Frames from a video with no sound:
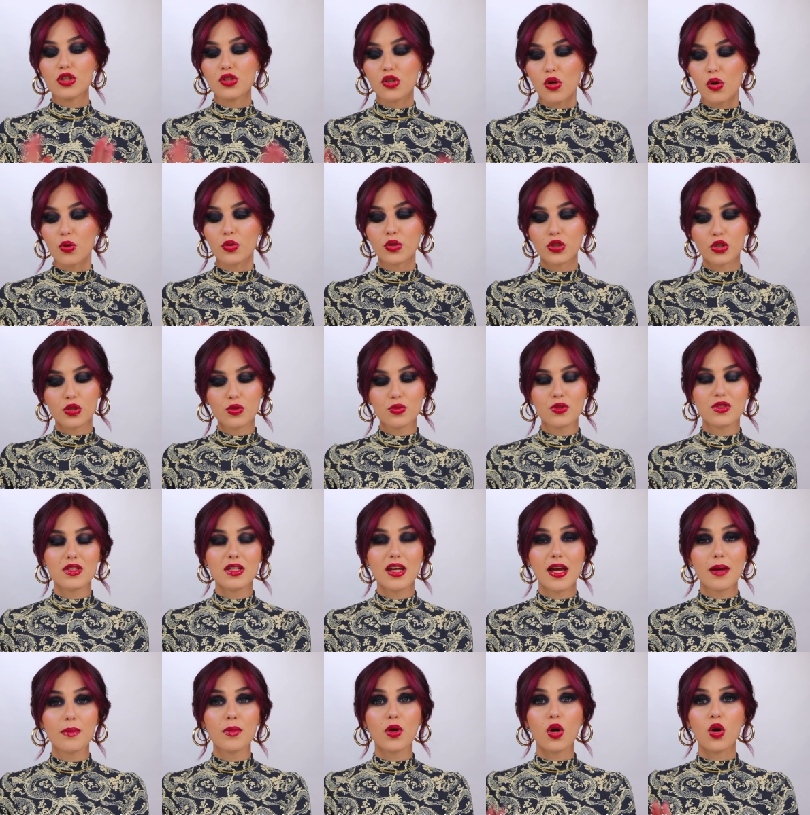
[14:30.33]
don't use
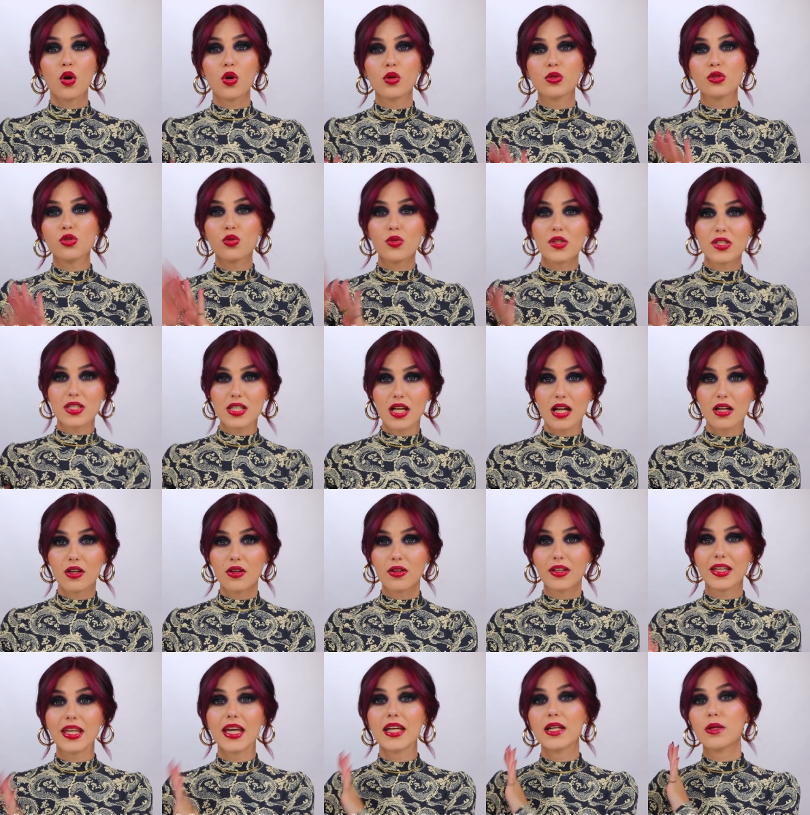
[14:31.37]
them, go to a
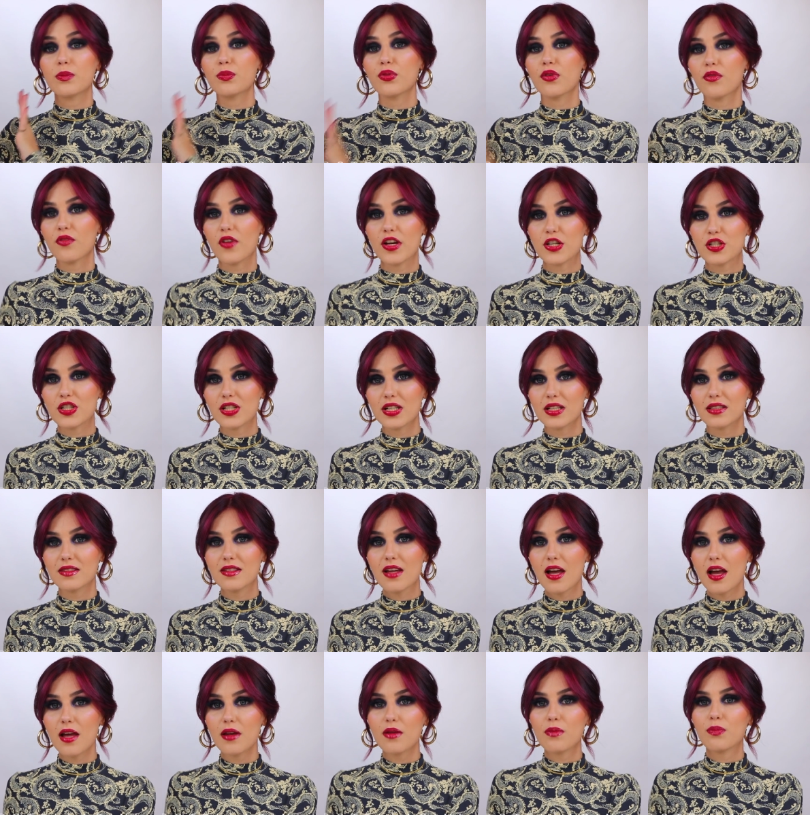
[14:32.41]
salon, get it professionally
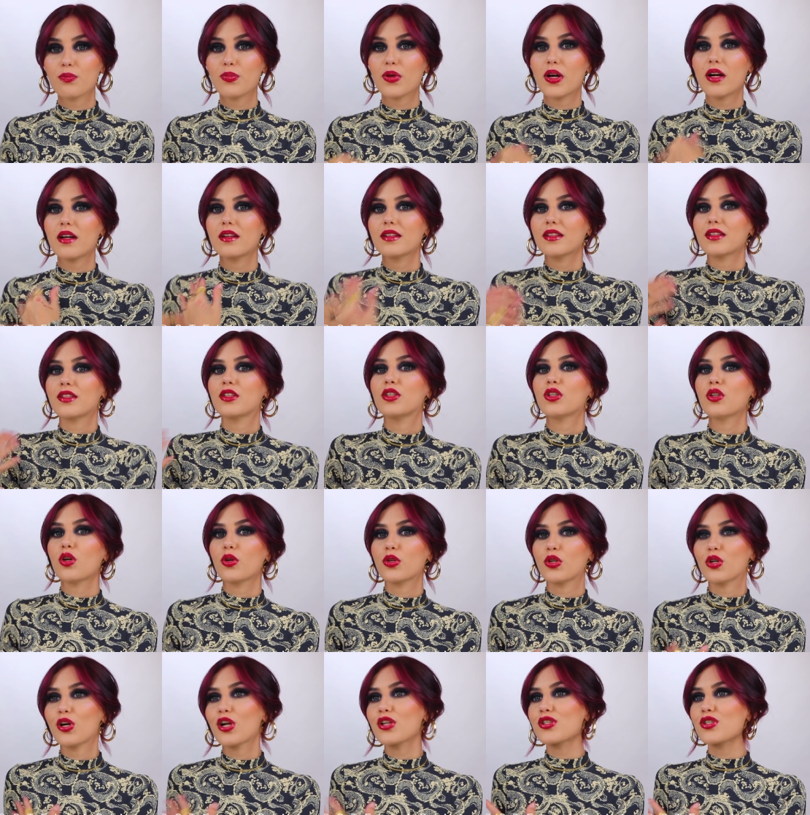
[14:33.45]
done, but you know,
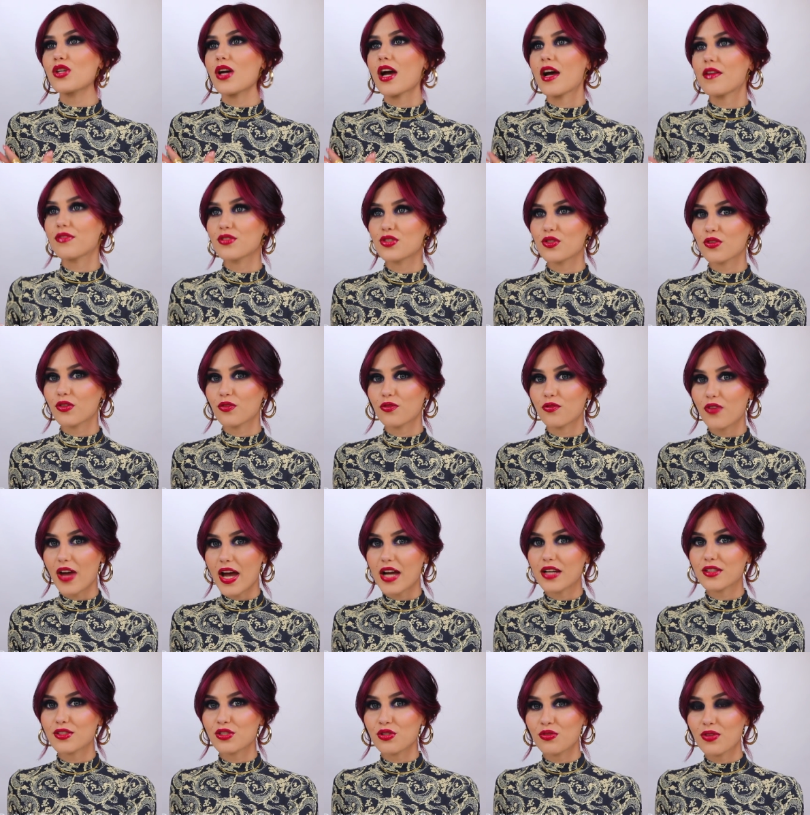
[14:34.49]
you also have to
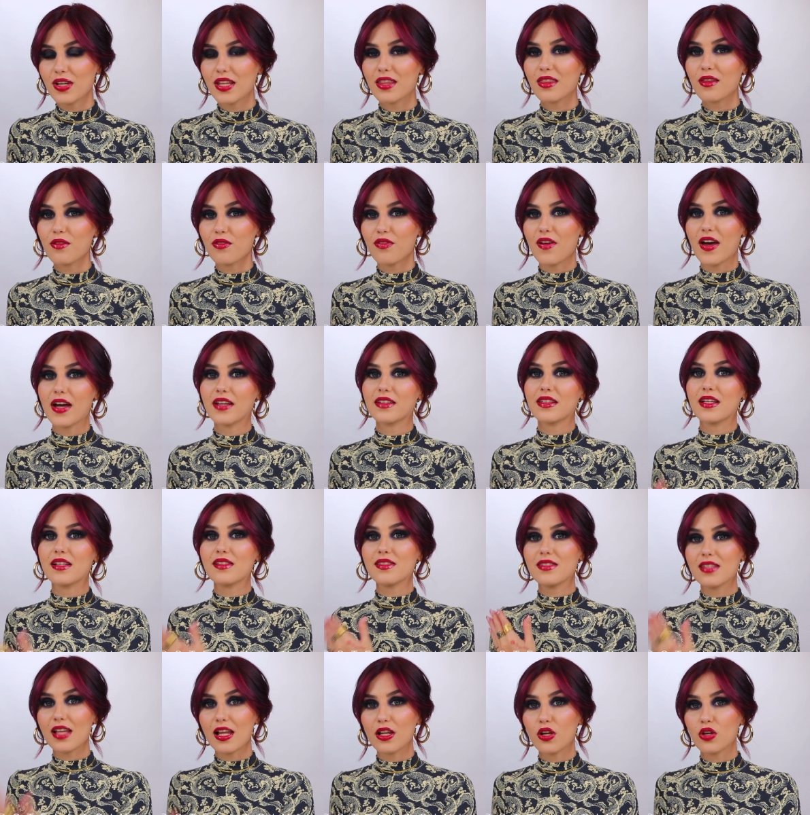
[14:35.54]
factor in the fact that
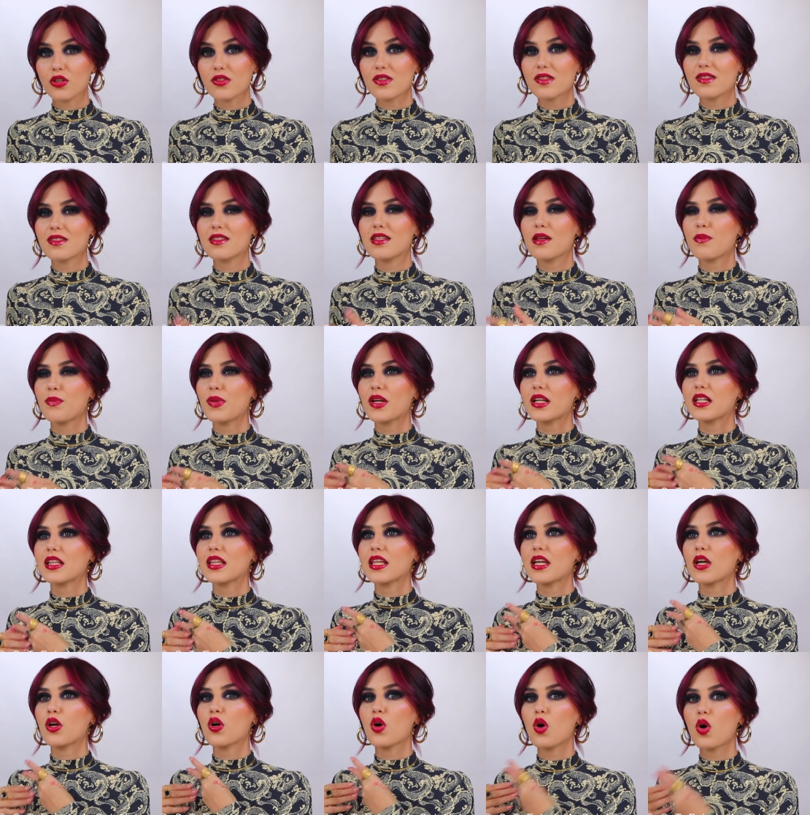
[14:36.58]
salons
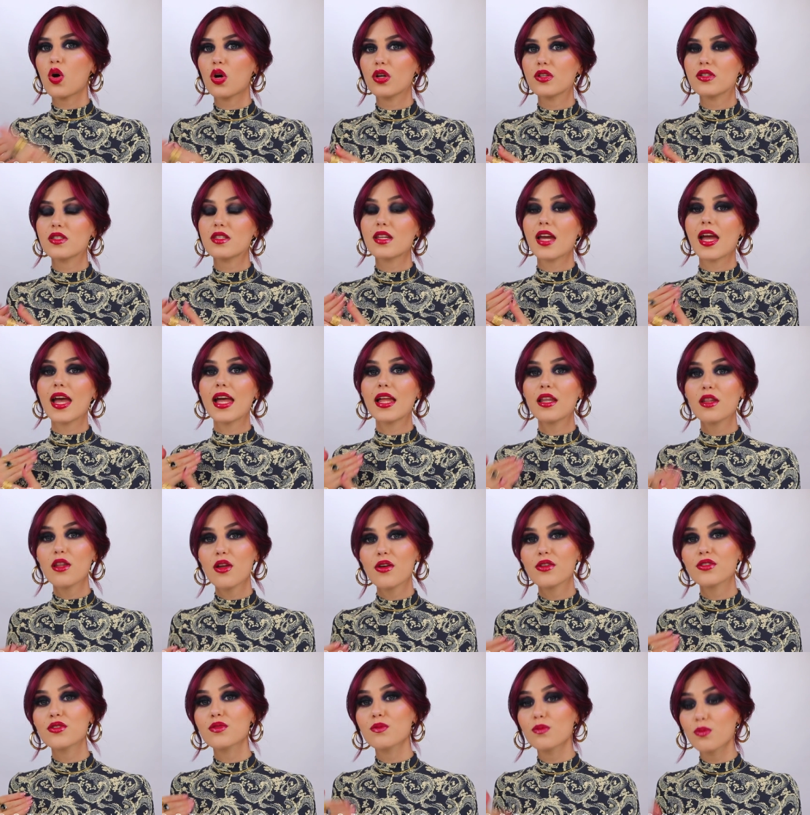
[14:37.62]
typically cost a
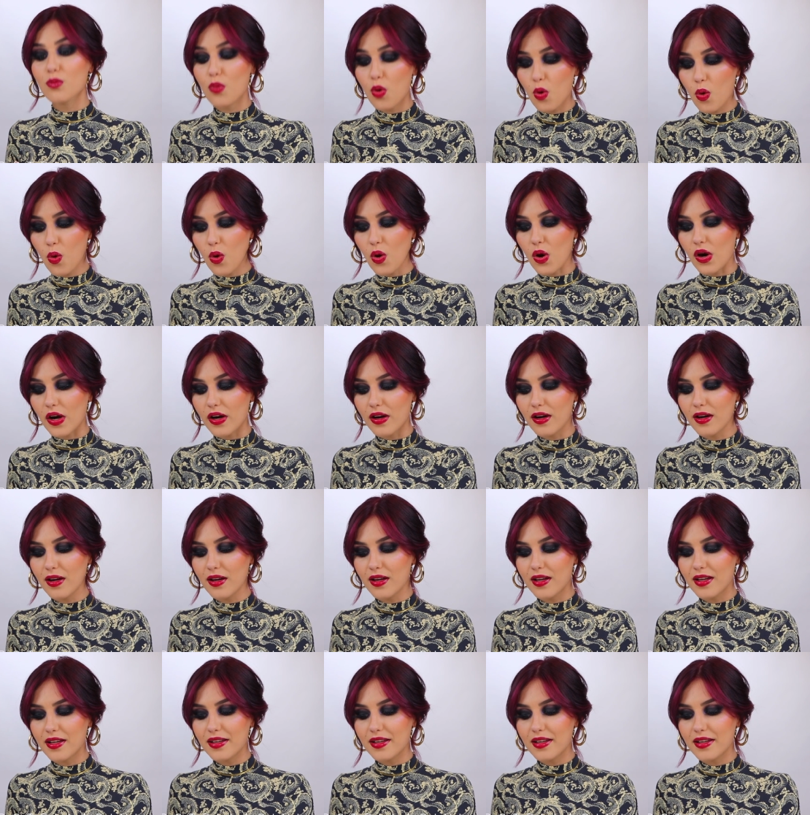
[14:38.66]
lot more